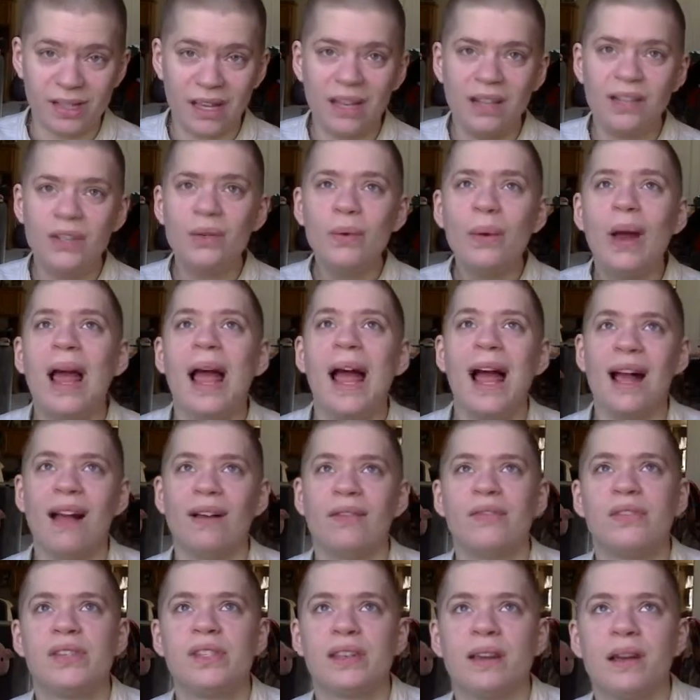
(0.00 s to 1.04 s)
I do
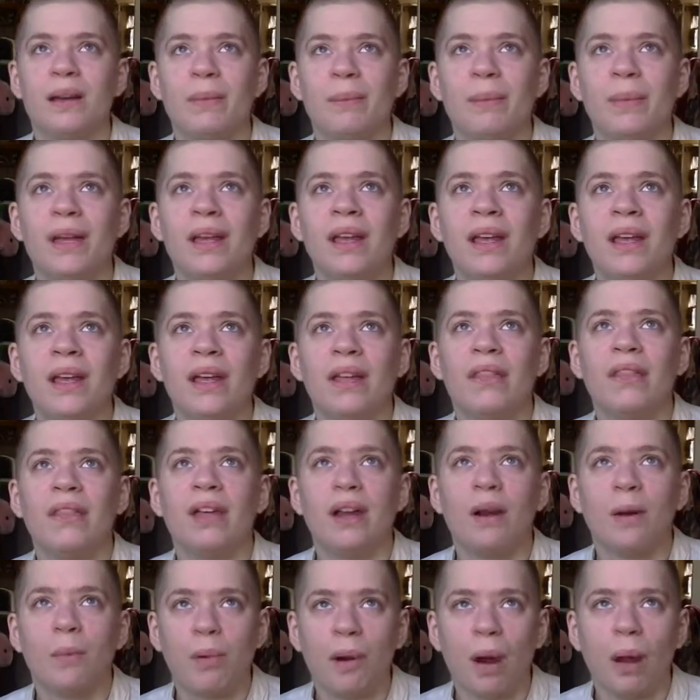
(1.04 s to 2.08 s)
have some
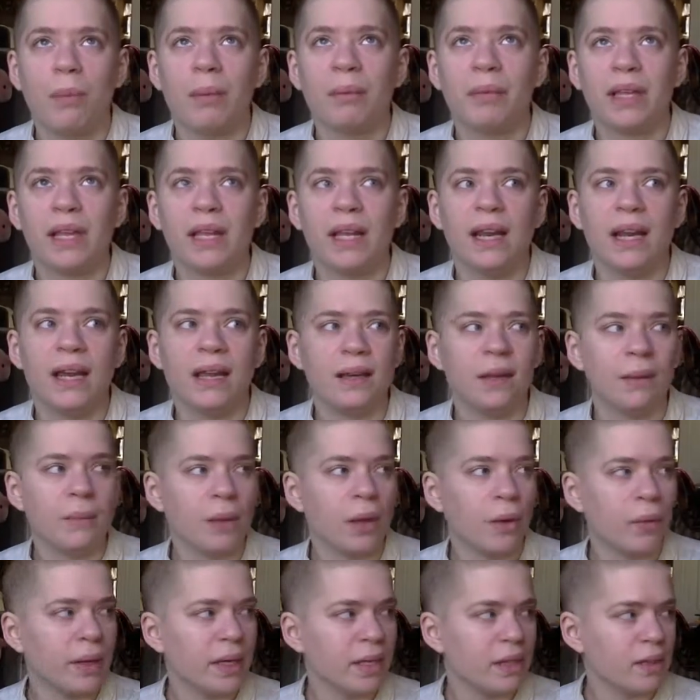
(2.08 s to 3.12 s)
that are probably going to end up
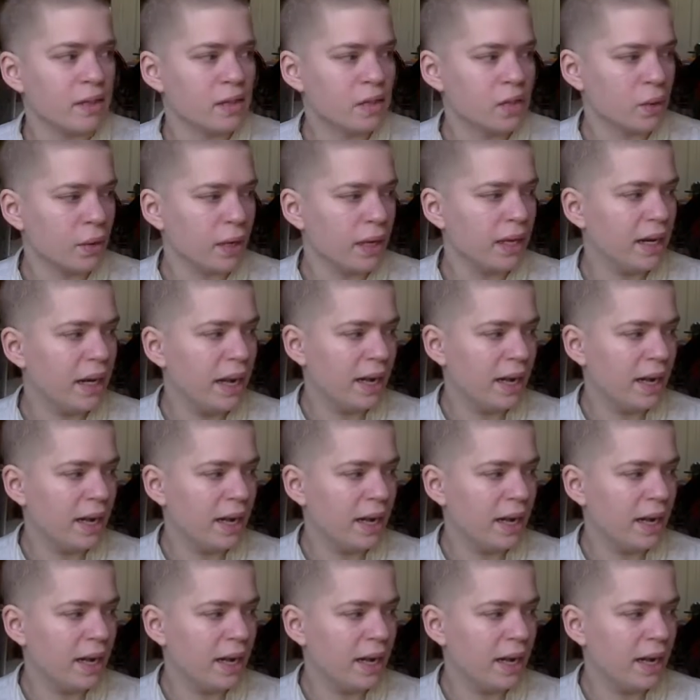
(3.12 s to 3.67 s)
going in this grid.